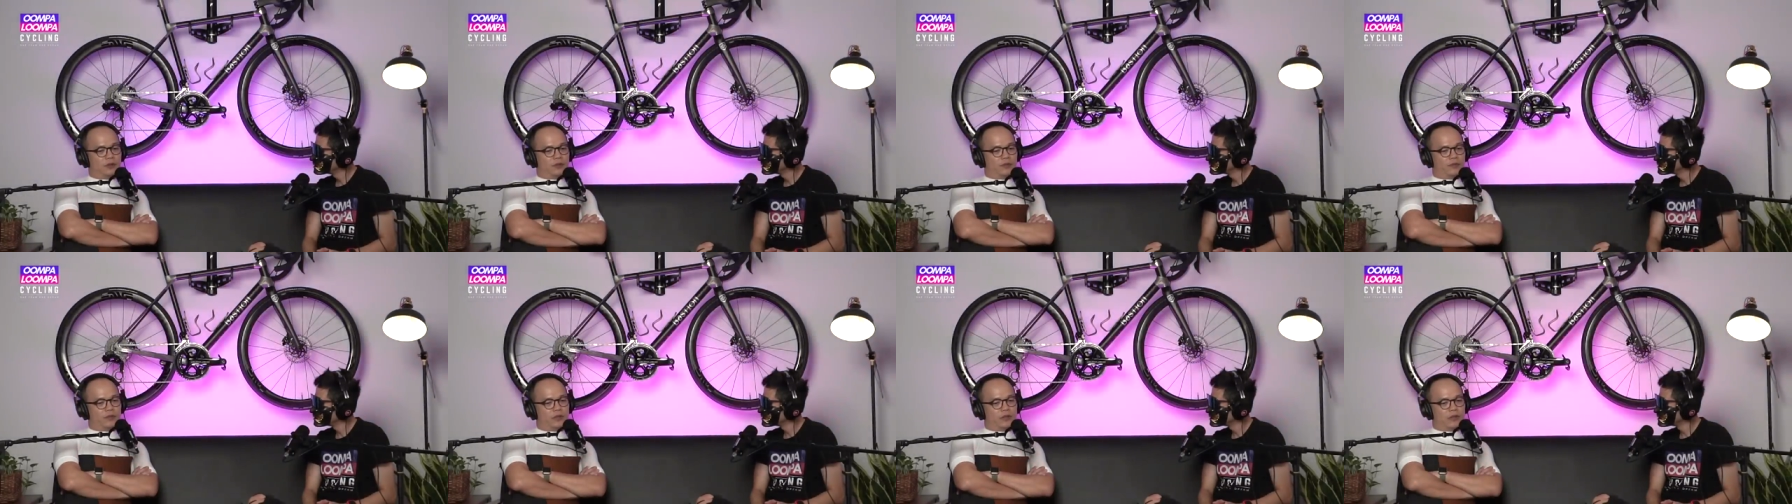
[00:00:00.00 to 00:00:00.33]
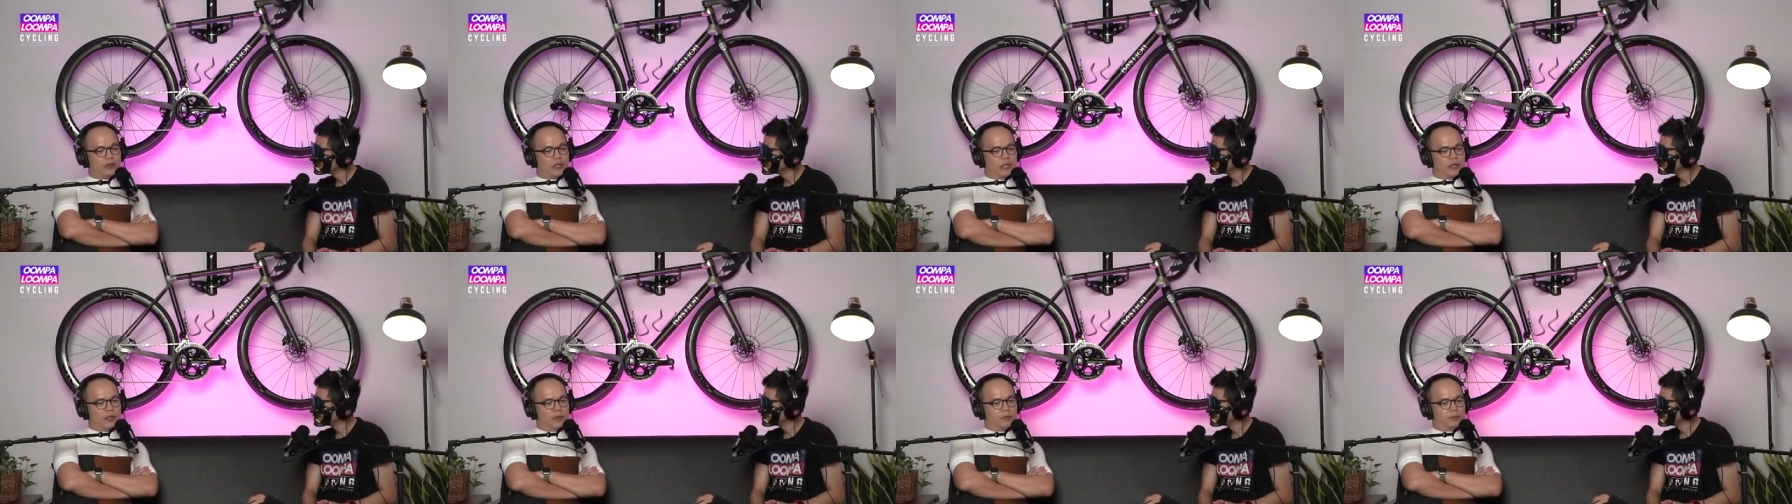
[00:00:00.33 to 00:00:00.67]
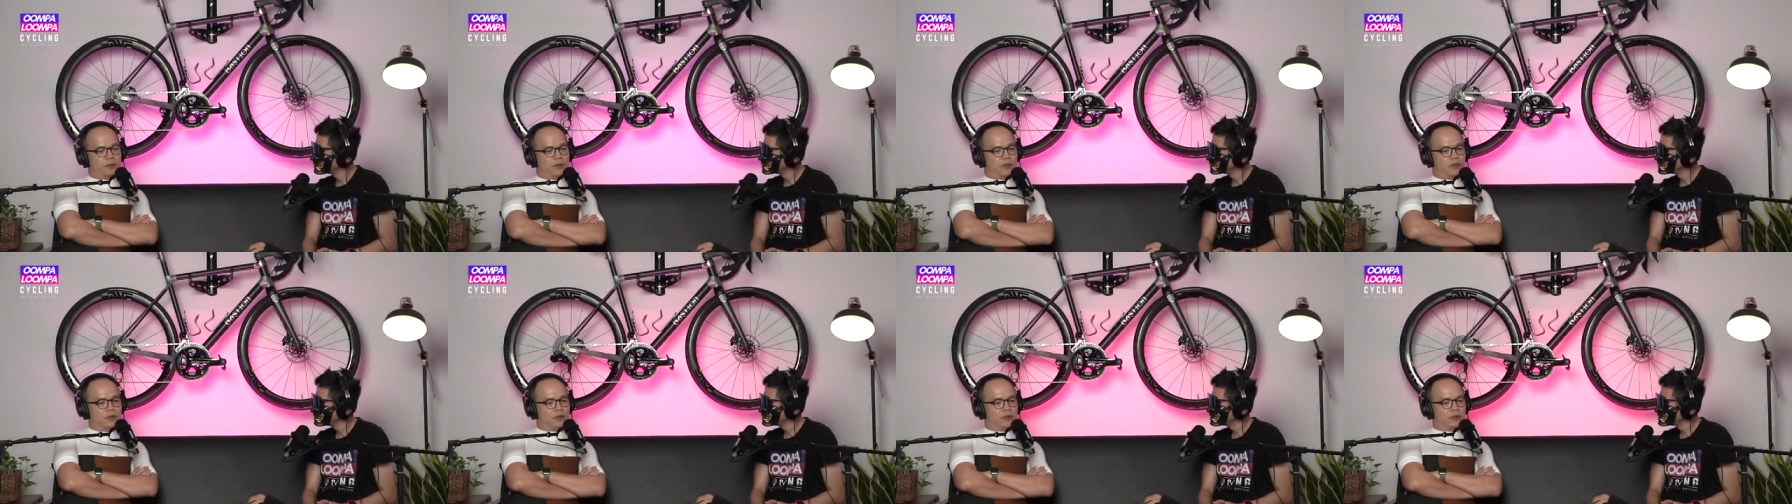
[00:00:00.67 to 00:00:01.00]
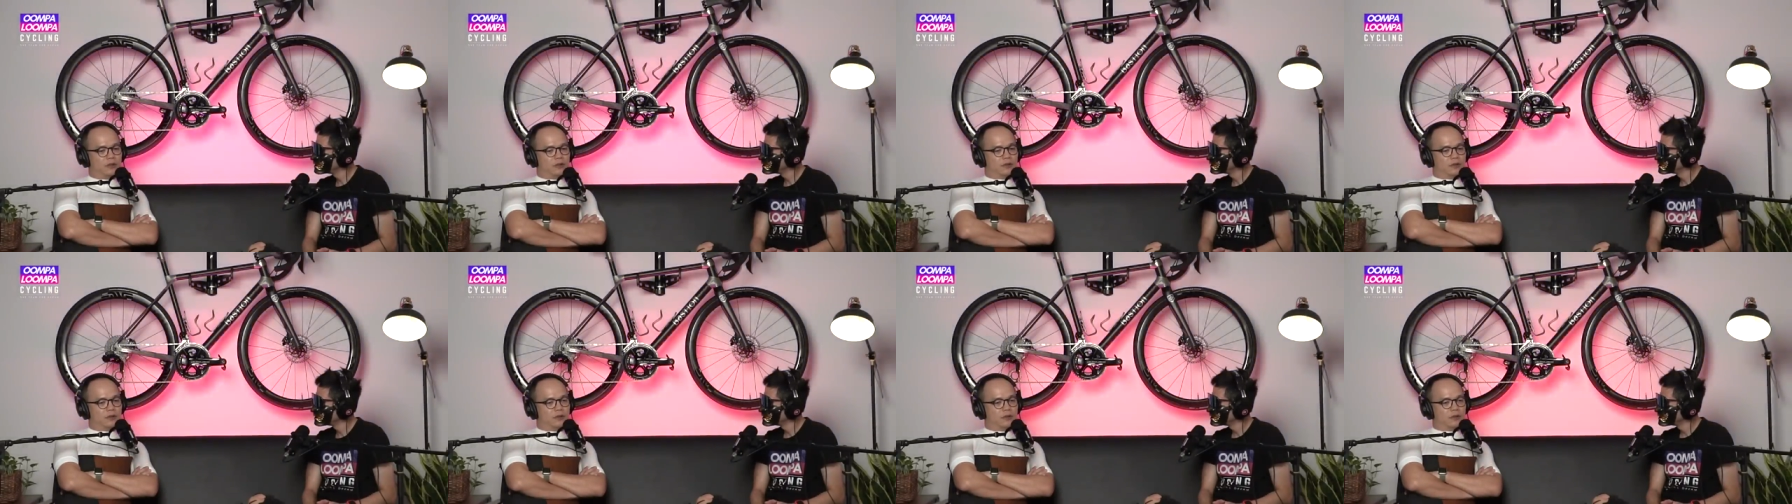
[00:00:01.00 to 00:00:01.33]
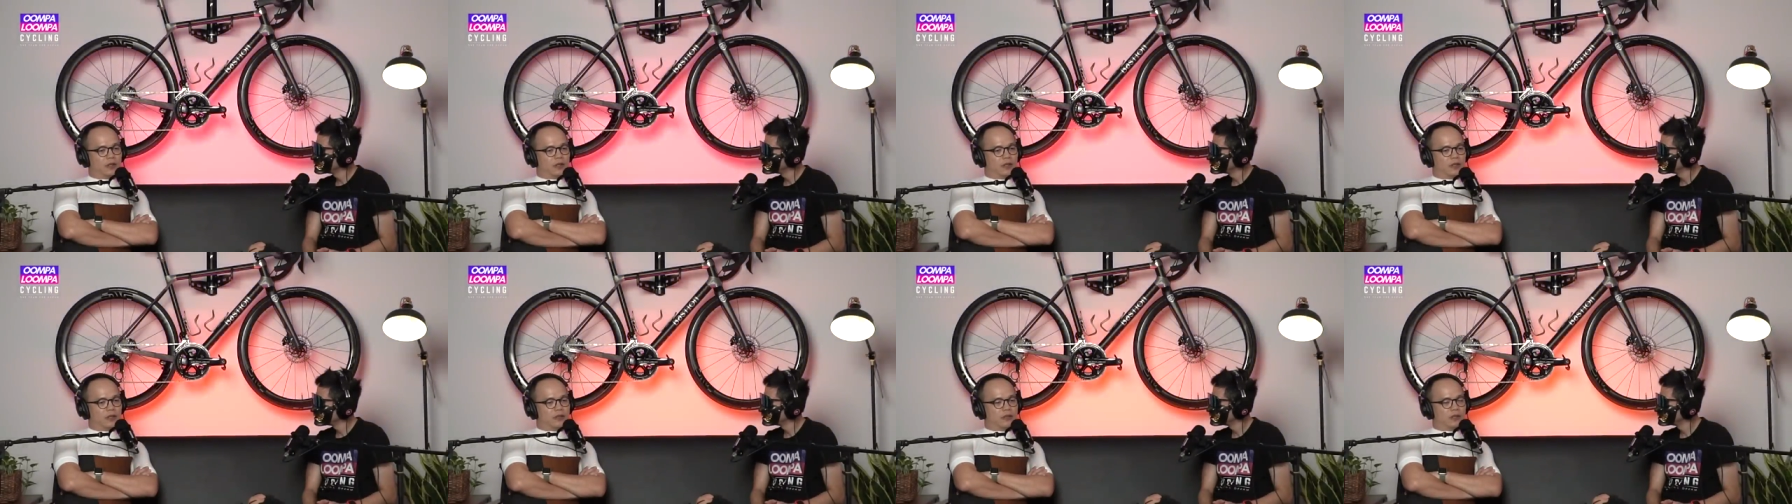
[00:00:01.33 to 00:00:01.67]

the rear caliper has